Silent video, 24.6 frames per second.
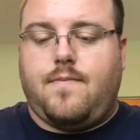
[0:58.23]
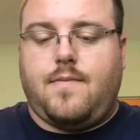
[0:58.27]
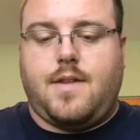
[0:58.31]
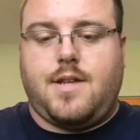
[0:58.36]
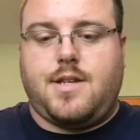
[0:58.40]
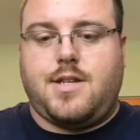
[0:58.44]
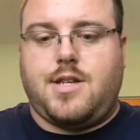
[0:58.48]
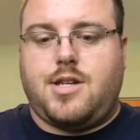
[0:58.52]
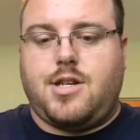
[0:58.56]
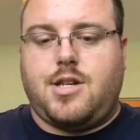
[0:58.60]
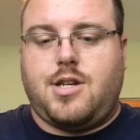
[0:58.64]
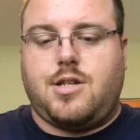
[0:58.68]

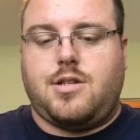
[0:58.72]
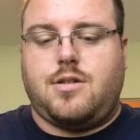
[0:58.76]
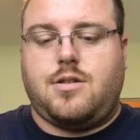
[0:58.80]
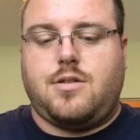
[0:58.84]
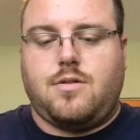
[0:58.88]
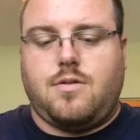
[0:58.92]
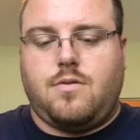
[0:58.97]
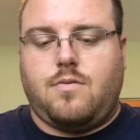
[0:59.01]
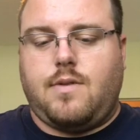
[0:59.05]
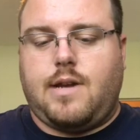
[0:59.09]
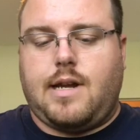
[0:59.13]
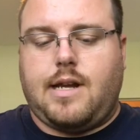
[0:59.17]
This is
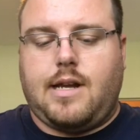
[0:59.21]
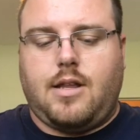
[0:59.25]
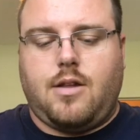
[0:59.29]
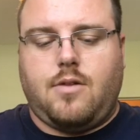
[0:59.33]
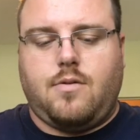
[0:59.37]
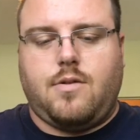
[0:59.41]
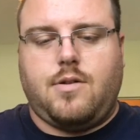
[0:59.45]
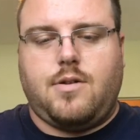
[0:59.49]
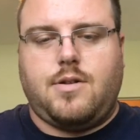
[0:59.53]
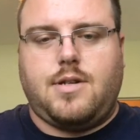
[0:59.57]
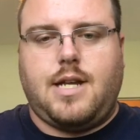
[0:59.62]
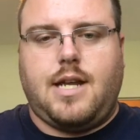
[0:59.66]
just regular
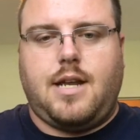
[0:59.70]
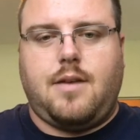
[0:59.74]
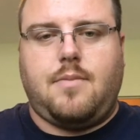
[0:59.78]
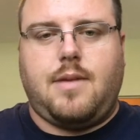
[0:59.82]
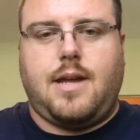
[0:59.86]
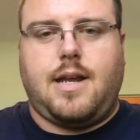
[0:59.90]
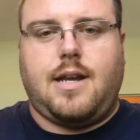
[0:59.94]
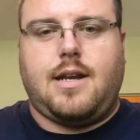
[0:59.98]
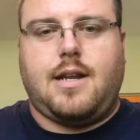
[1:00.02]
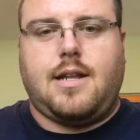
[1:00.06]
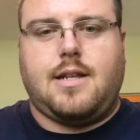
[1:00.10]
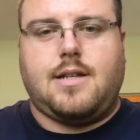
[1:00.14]
routine
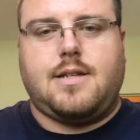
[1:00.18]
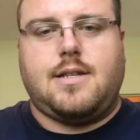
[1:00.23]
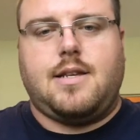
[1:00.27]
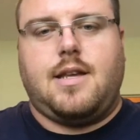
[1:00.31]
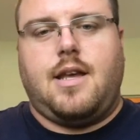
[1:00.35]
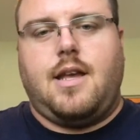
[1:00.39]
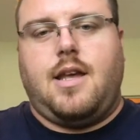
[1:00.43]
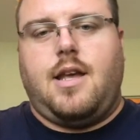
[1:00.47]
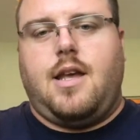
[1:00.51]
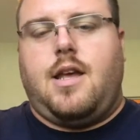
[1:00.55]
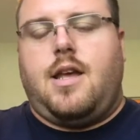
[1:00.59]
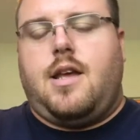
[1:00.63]
maintenance.
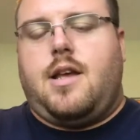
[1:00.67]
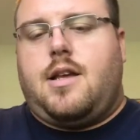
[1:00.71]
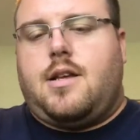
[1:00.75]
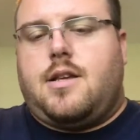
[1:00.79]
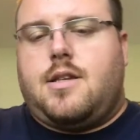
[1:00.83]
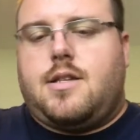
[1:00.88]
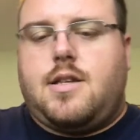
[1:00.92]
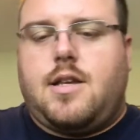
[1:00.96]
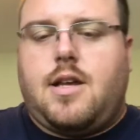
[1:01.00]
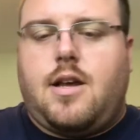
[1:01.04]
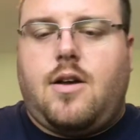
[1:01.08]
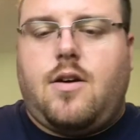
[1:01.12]

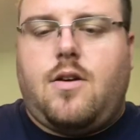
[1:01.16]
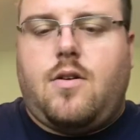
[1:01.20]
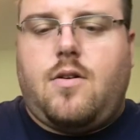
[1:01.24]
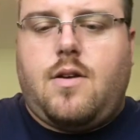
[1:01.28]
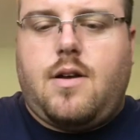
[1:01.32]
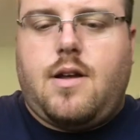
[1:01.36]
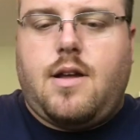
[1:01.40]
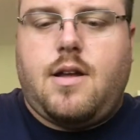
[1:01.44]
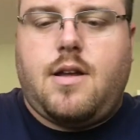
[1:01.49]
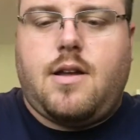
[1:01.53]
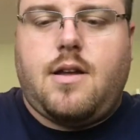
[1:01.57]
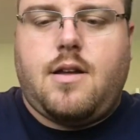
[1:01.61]
So
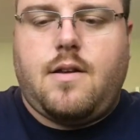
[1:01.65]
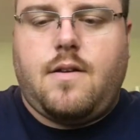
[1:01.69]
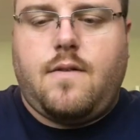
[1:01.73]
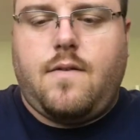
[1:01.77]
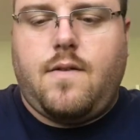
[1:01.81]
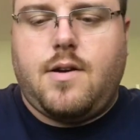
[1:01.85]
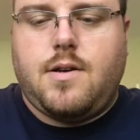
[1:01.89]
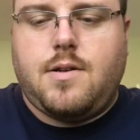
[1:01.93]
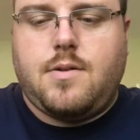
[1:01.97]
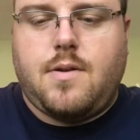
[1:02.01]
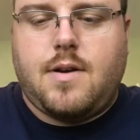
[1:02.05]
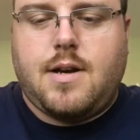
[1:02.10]

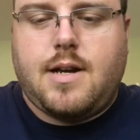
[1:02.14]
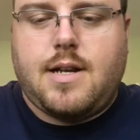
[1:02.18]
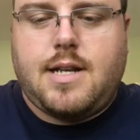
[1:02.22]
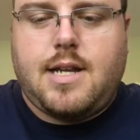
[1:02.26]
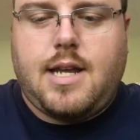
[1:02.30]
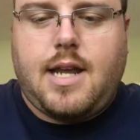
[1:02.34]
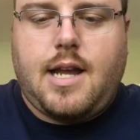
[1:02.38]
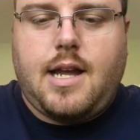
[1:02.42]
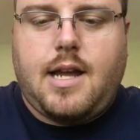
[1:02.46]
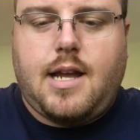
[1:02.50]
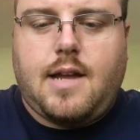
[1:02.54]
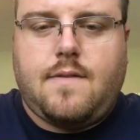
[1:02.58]
first we're going to
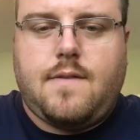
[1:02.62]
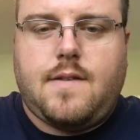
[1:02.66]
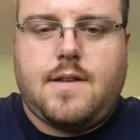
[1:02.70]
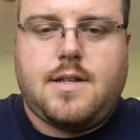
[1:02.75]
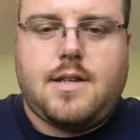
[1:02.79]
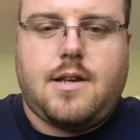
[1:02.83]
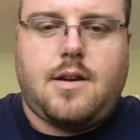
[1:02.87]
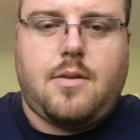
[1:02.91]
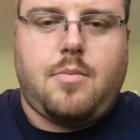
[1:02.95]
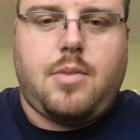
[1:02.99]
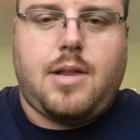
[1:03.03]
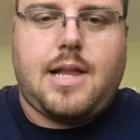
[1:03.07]
take off this
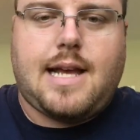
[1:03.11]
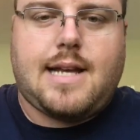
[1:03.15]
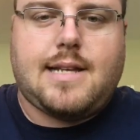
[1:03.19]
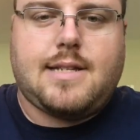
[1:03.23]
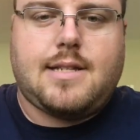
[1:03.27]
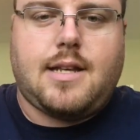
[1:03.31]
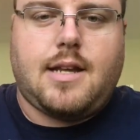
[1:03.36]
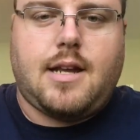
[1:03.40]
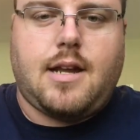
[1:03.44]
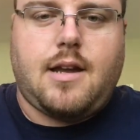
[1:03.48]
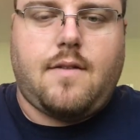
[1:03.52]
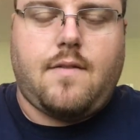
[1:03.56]
little
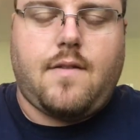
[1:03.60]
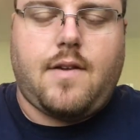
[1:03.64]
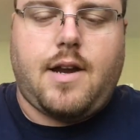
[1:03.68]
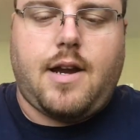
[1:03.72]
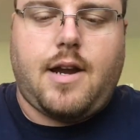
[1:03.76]
plastic cover